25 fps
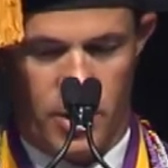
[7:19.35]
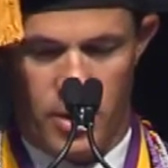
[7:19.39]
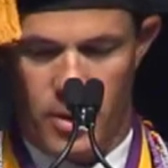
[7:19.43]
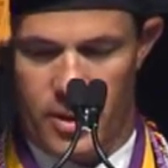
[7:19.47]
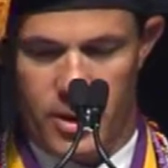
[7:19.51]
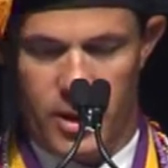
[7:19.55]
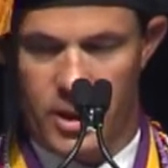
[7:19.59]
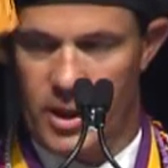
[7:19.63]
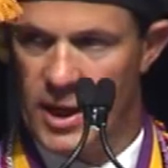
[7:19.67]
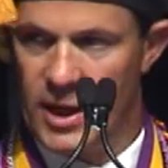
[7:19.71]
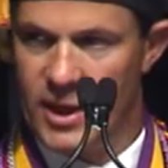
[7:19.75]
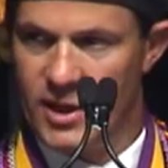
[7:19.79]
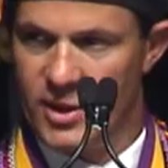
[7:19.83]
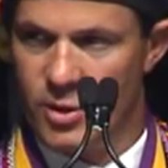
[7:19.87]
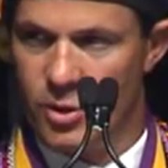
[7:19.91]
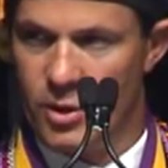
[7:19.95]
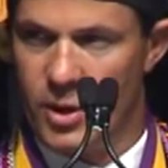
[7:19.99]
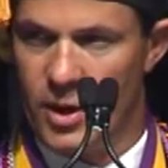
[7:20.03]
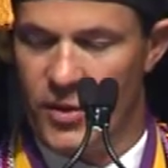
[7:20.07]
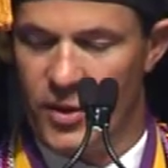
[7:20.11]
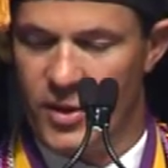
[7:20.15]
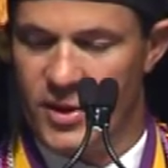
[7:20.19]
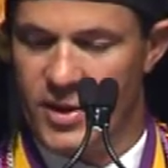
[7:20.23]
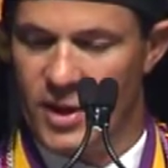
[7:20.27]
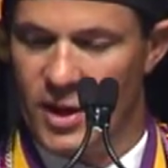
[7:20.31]
You can't turn
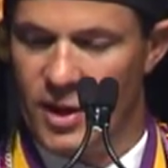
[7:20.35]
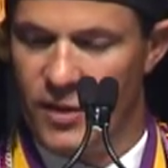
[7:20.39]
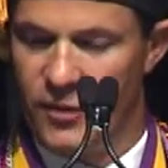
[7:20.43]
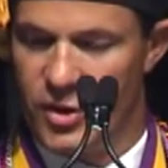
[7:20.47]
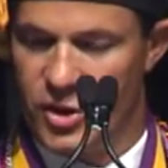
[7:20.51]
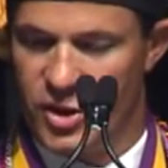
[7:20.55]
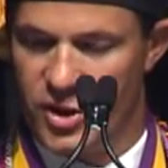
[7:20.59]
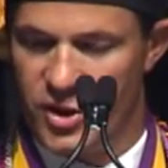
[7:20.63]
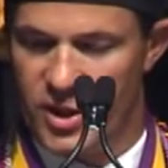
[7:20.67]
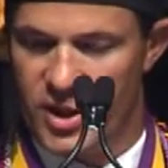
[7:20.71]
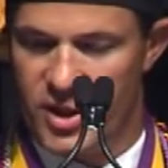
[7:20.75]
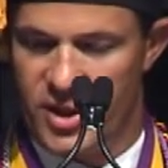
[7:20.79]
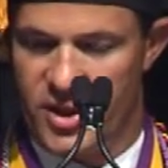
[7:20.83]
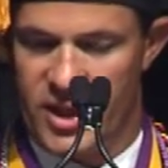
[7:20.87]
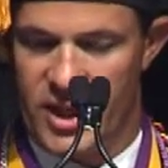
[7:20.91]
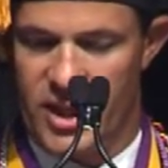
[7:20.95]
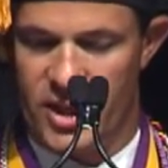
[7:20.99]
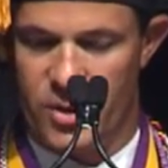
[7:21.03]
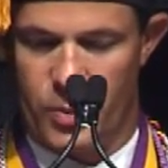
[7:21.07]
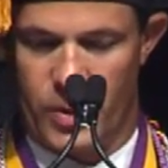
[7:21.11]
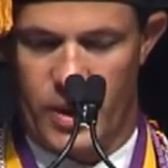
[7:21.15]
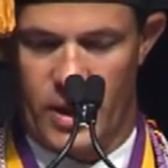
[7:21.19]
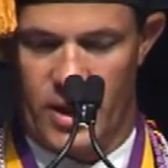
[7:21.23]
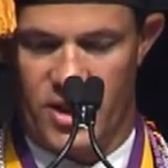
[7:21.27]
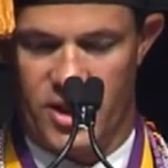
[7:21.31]
on the television these days
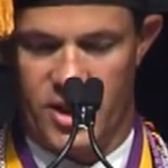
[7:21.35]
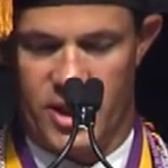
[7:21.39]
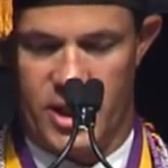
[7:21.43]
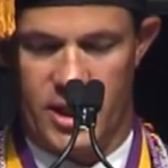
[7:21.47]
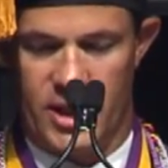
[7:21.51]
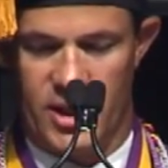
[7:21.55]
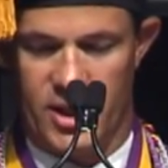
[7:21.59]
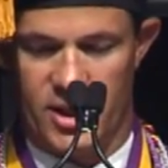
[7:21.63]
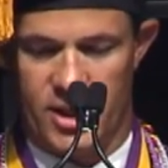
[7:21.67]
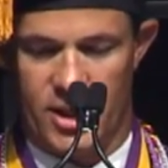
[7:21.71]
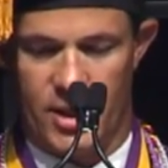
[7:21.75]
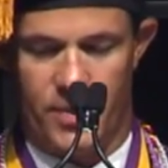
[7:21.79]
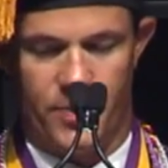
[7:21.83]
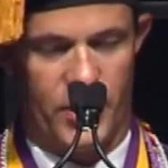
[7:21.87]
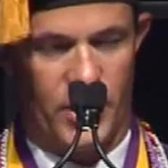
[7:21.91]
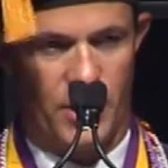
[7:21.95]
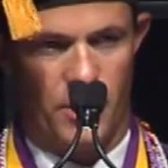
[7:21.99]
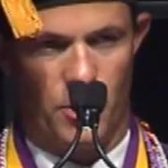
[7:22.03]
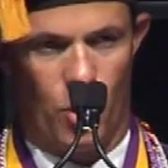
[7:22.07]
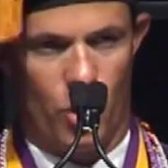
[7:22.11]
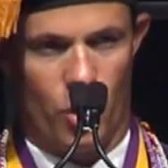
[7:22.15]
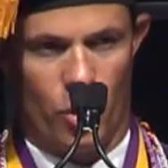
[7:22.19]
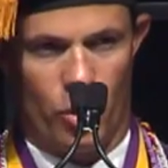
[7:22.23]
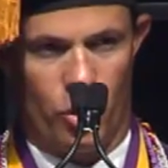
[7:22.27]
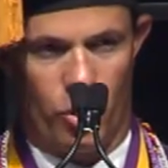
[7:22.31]
without seeing something
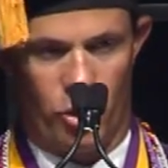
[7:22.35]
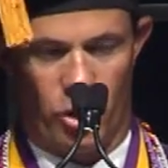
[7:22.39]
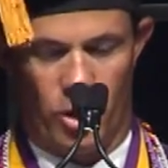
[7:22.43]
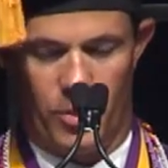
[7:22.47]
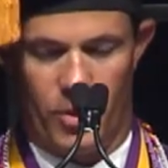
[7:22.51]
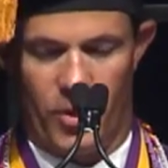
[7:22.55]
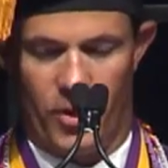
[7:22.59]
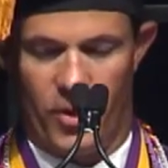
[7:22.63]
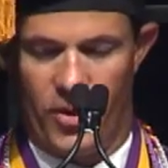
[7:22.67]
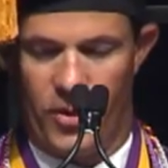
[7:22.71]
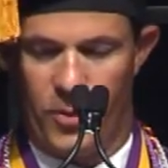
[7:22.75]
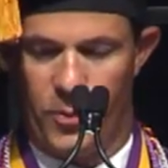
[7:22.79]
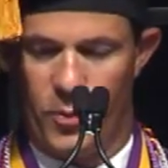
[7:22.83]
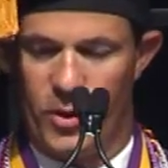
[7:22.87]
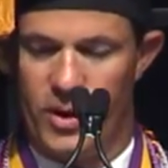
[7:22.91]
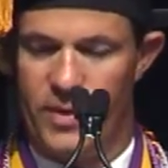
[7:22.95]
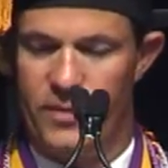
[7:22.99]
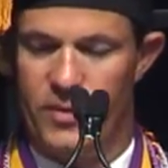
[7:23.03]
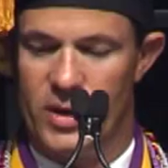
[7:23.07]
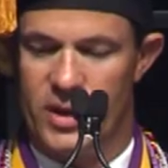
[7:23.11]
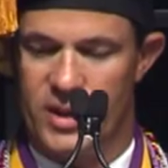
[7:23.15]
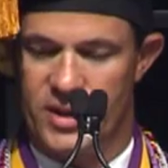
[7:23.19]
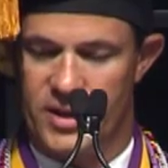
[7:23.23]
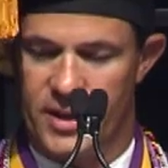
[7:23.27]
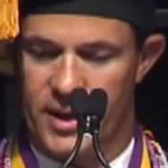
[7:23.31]
more horrible than the
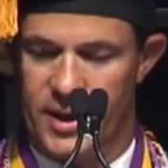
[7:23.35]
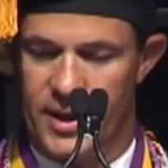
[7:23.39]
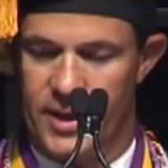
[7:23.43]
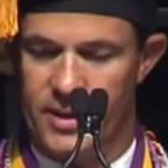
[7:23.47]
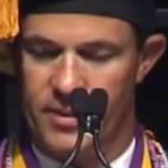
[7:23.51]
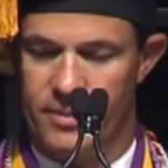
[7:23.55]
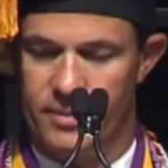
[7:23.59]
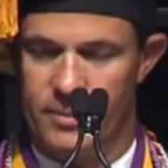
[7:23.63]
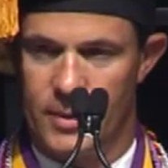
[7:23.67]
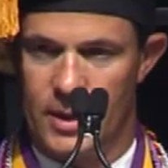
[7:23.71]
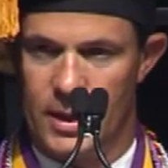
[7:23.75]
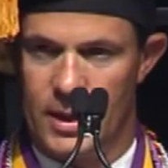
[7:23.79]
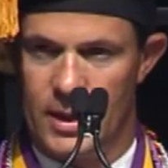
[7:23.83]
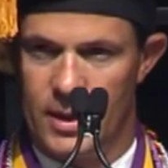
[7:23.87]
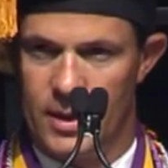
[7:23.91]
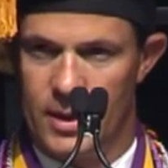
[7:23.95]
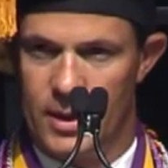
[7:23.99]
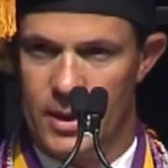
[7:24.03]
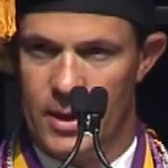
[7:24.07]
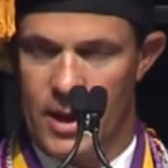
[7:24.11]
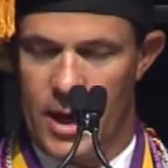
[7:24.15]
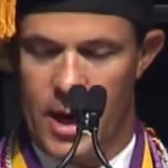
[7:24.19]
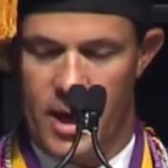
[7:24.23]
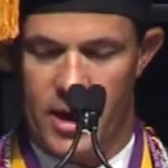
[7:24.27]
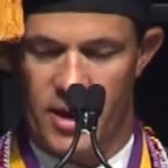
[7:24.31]
previous day,
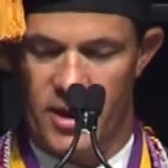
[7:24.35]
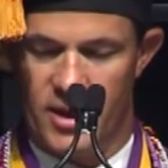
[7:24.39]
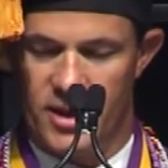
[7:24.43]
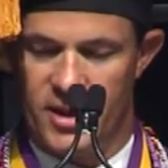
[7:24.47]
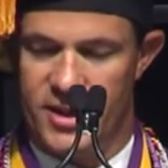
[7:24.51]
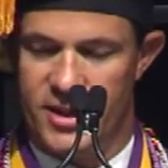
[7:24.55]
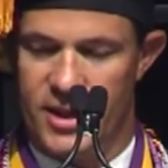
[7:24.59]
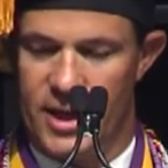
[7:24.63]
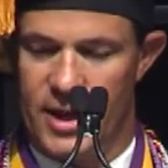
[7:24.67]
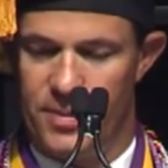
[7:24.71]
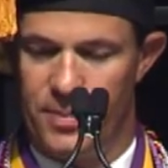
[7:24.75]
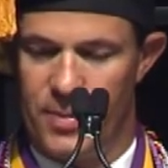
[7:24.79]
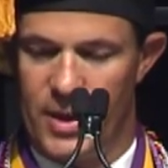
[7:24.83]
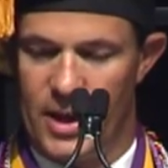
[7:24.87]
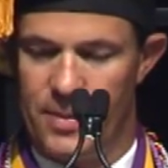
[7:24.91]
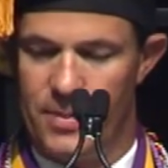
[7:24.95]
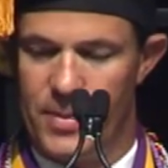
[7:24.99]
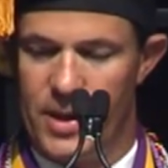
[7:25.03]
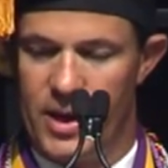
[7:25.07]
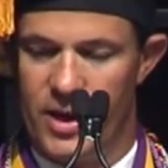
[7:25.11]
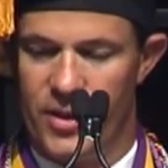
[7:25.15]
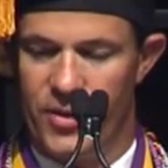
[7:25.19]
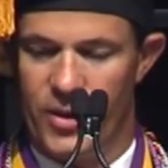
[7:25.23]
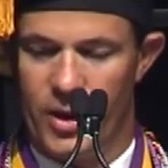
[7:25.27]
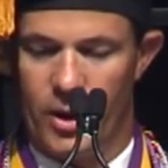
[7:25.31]
and it is said by
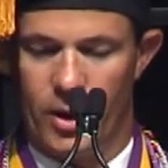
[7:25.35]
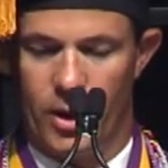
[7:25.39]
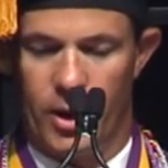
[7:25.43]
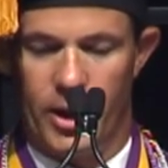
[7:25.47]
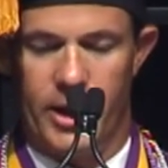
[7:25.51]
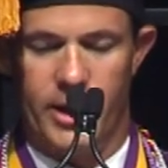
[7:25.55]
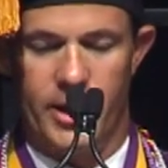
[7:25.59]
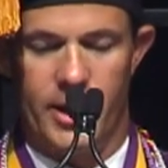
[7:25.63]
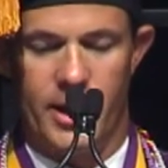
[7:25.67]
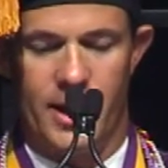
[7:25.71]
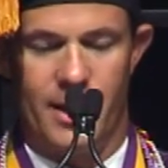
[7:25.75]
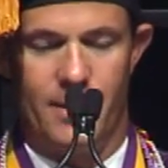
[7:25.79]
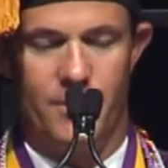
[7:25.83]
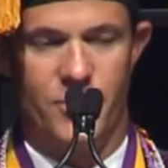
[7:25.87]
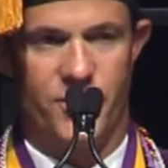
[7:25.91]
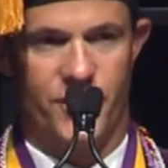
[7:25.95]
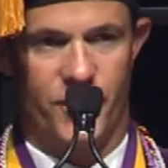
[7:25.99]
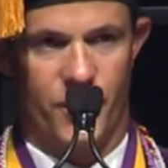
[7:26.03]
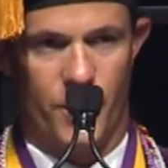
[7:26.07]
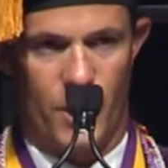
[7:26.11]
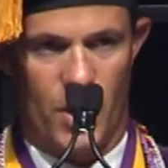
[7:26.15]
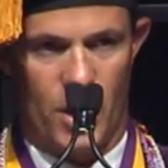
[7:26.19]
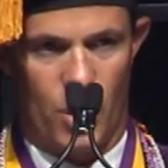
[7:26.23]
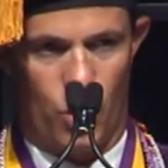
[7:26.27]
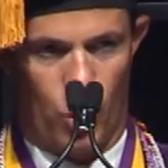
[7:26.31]
many that light ebbs
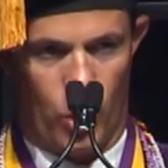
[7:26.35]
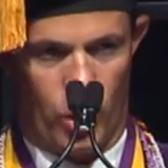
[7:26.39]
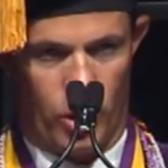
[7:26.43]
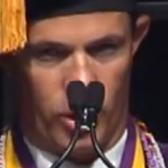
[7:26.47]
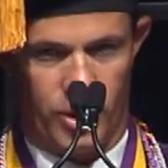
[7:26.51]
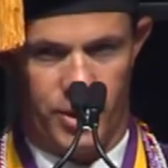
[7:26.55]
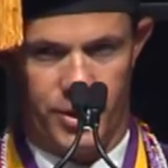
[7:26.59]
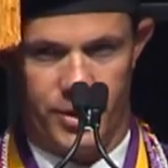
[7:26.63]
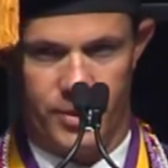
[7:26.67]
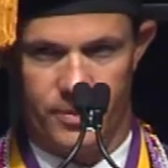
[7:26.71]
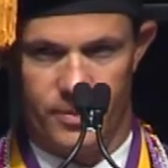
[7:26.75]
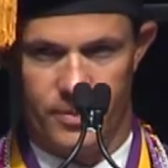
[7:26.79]
from our world.